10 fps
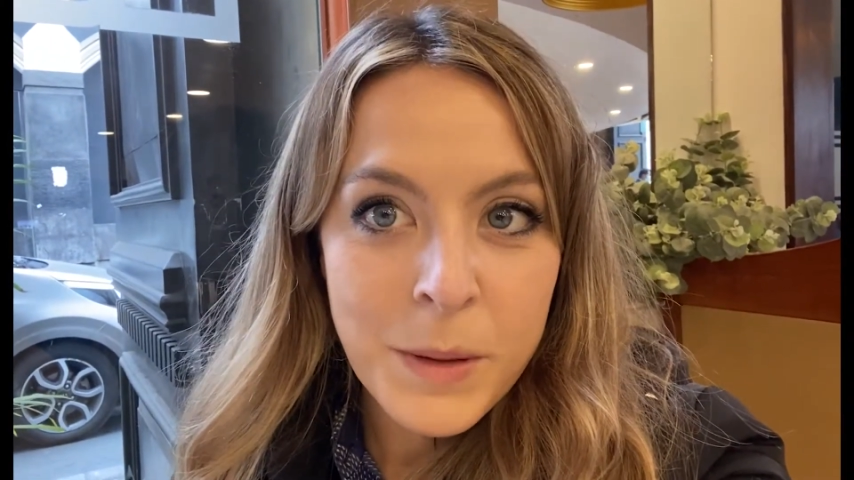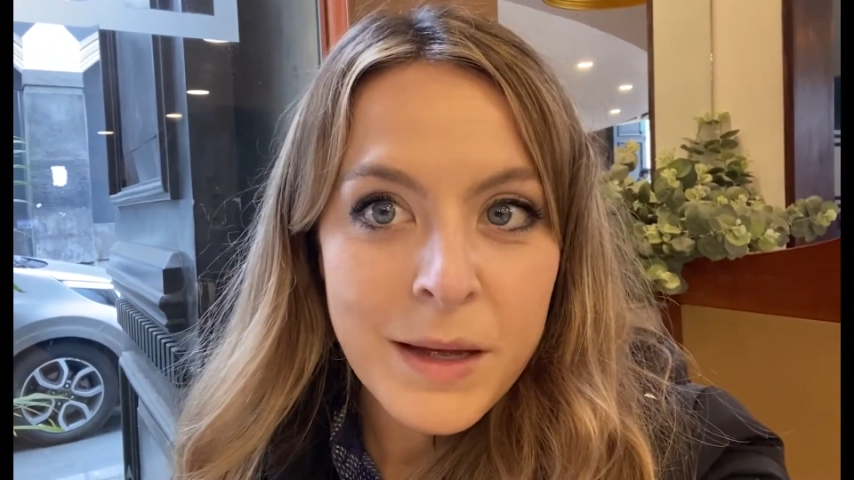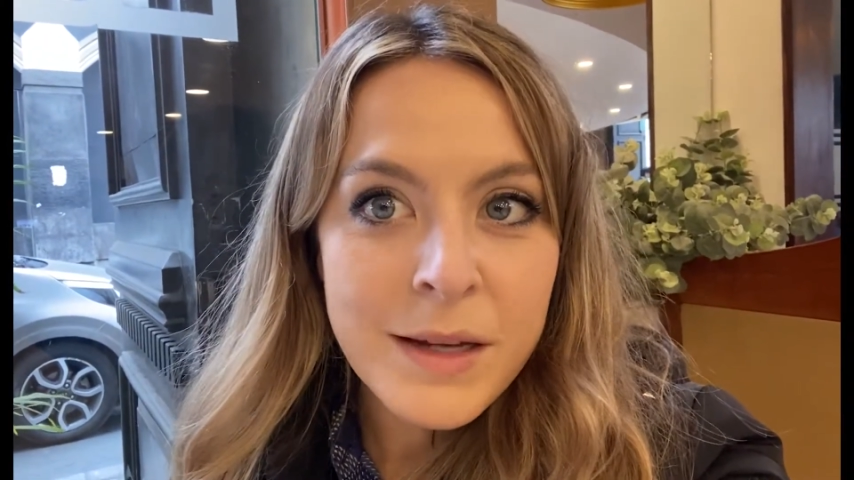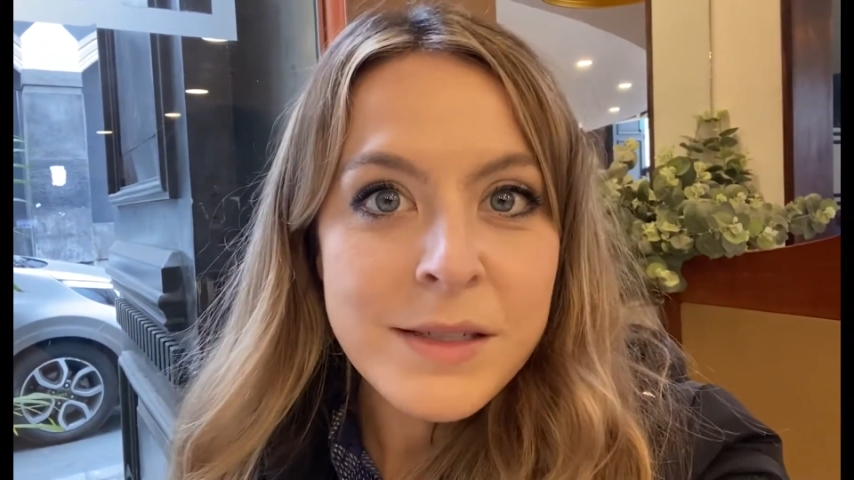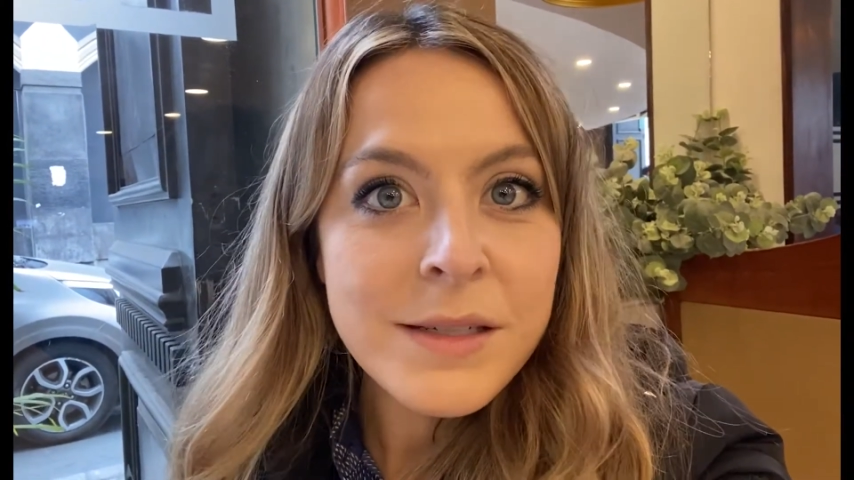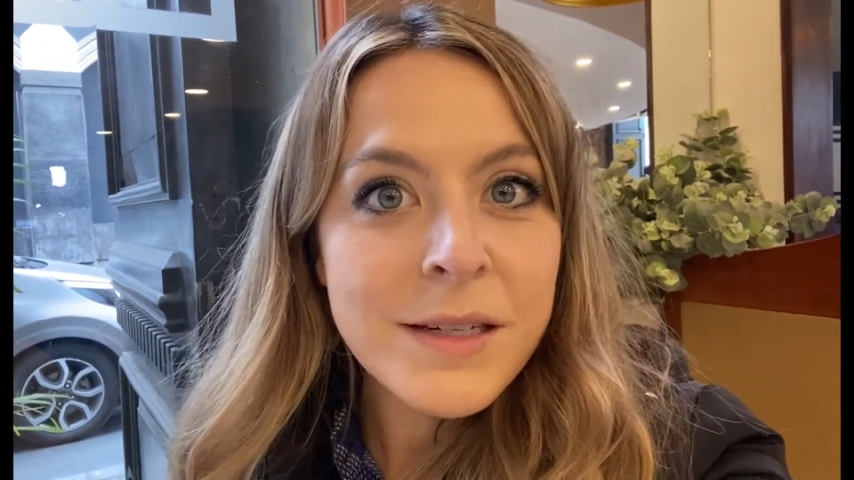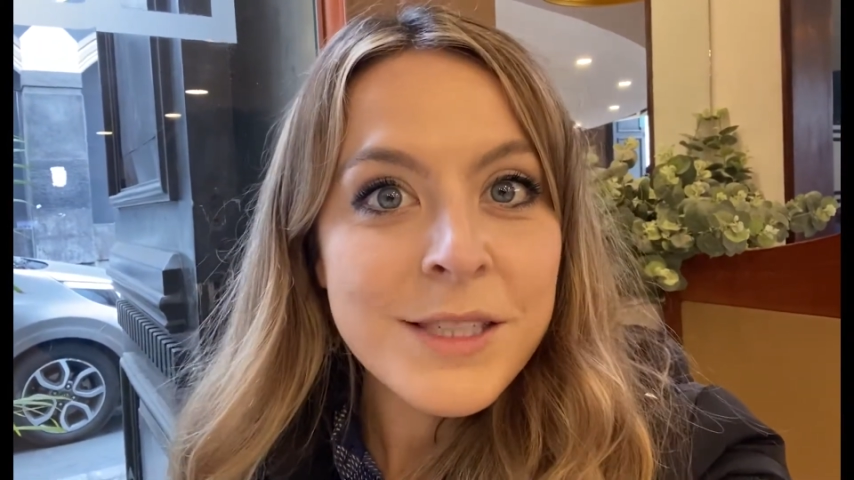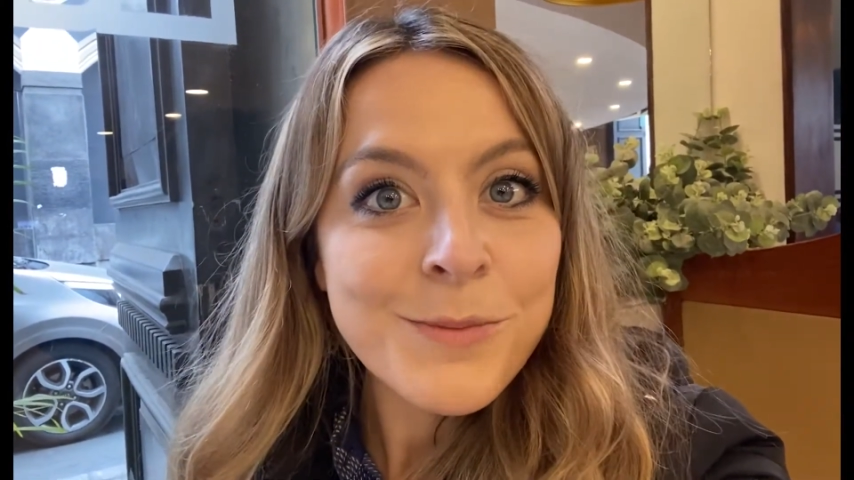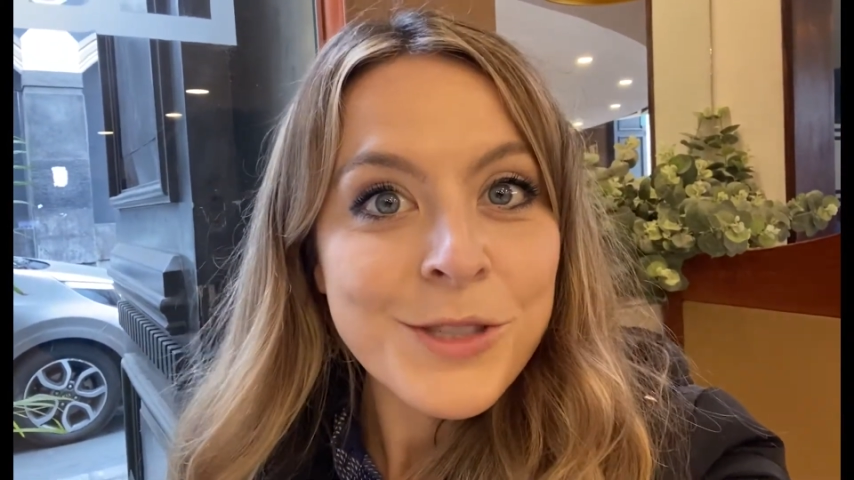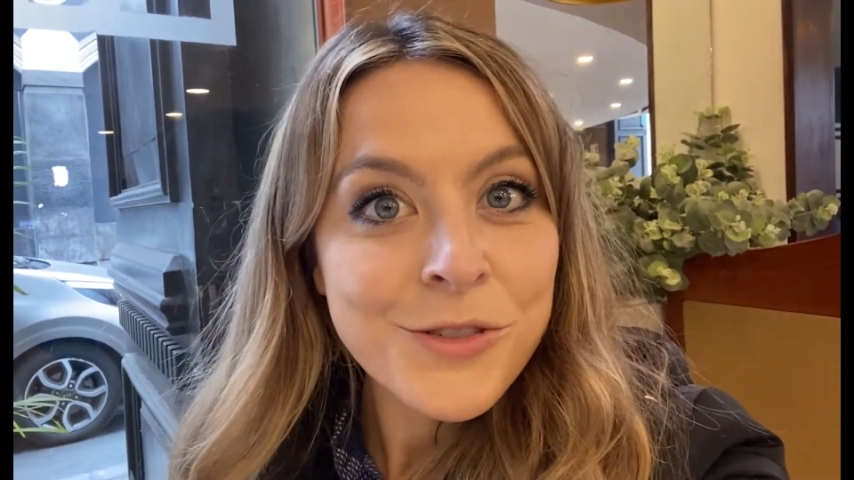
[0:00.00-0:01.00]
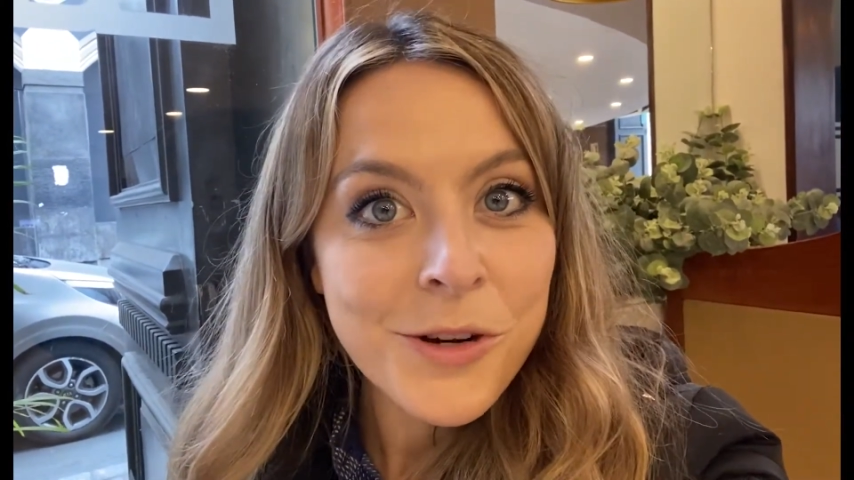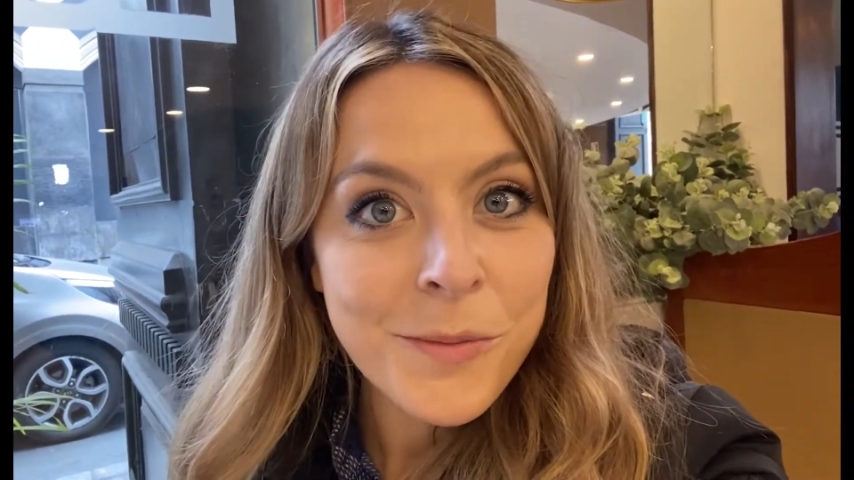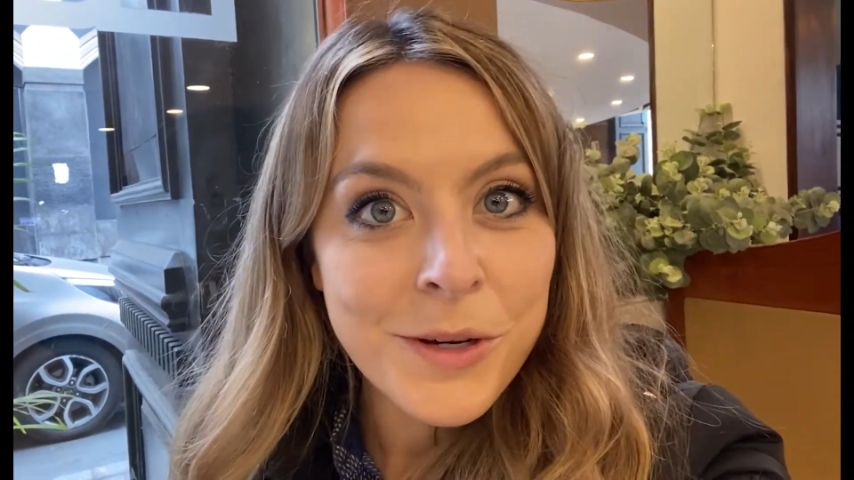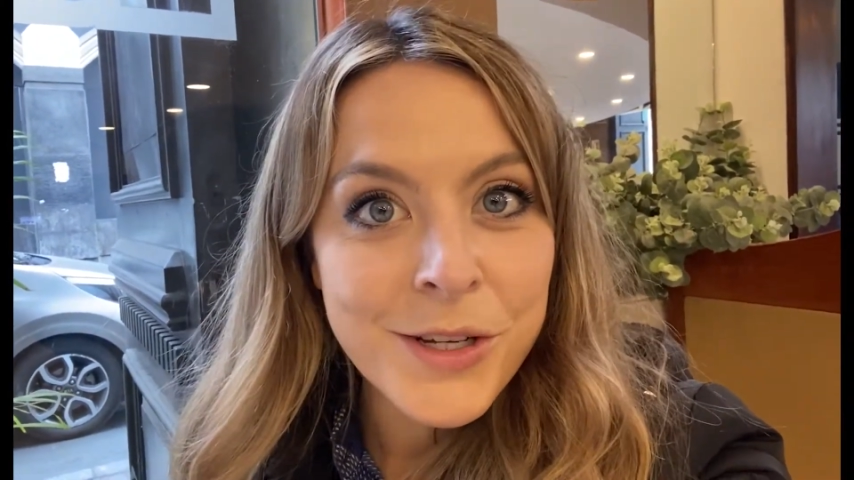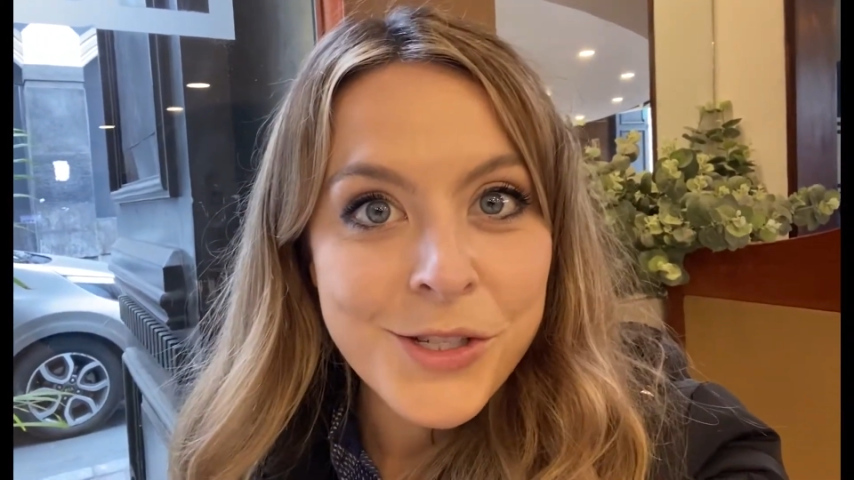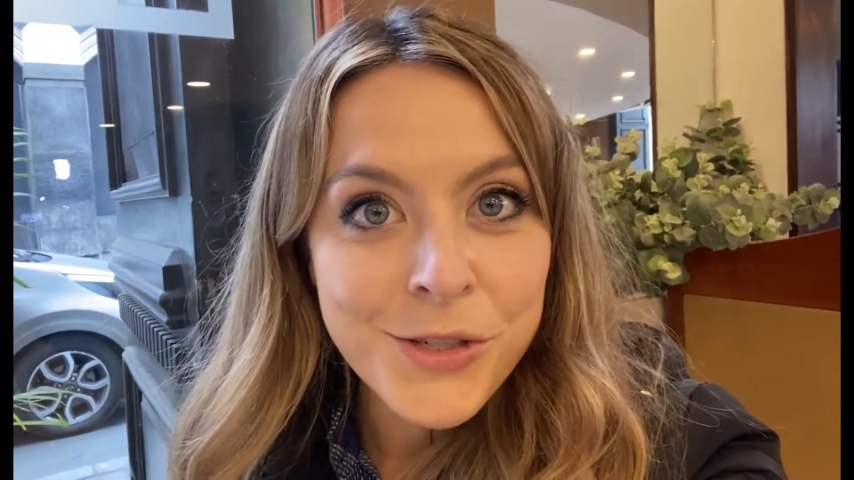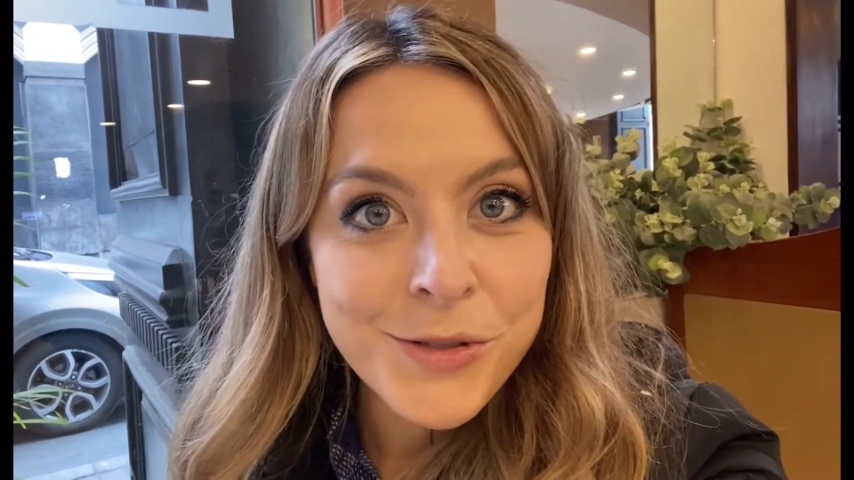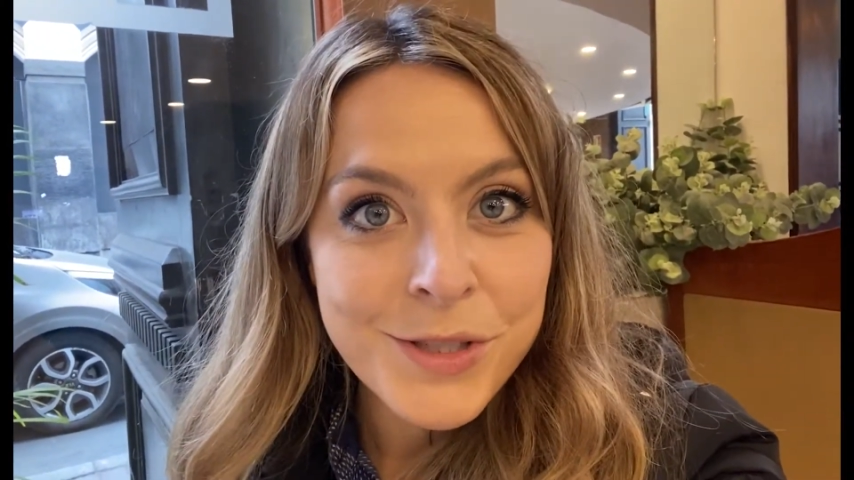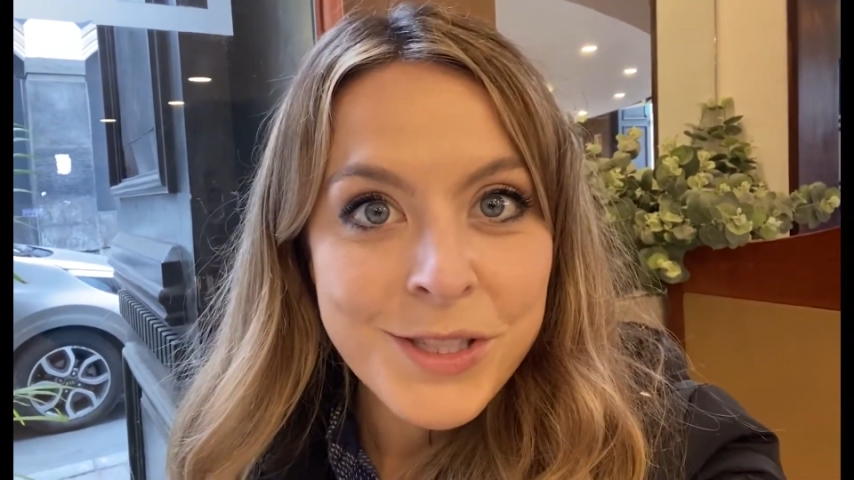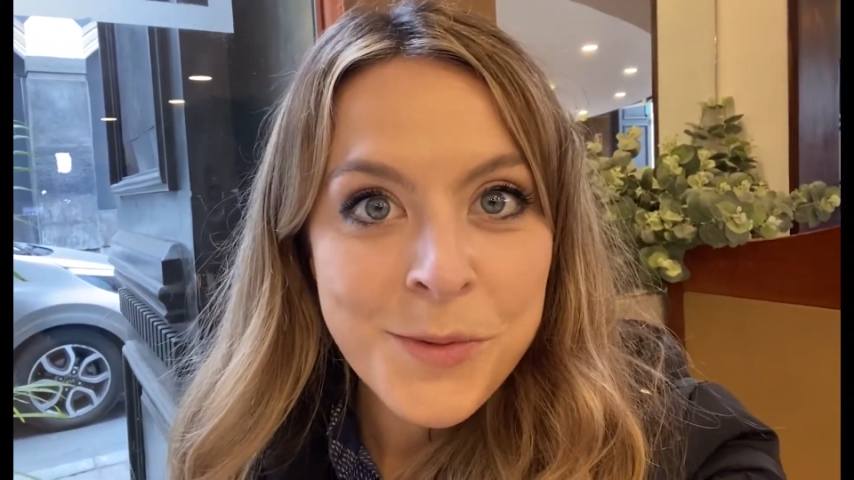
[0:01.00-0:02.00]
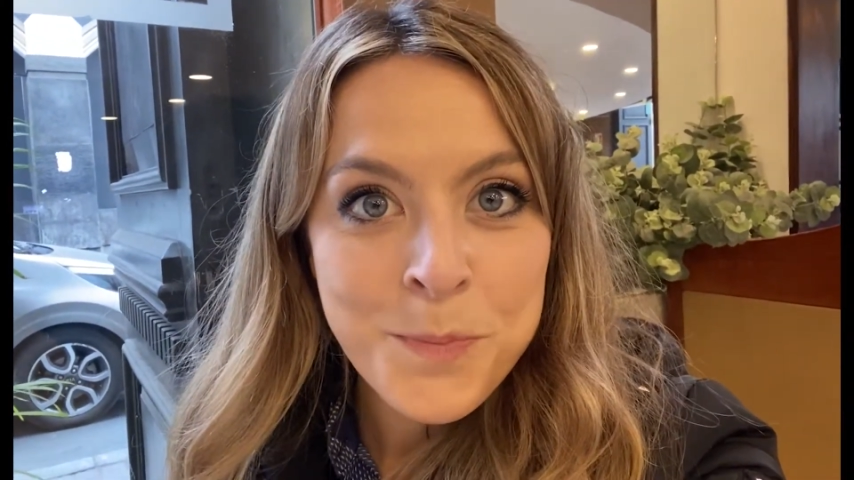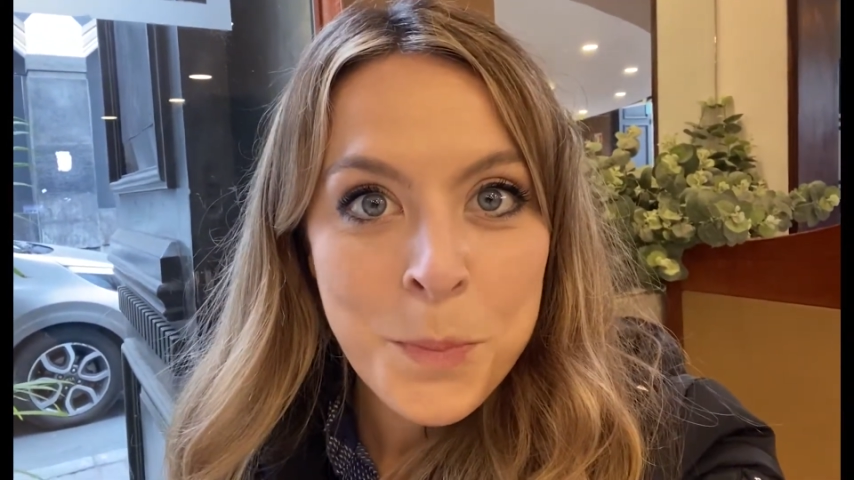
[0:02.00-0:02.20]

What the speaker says: but I did get some strawberry juice.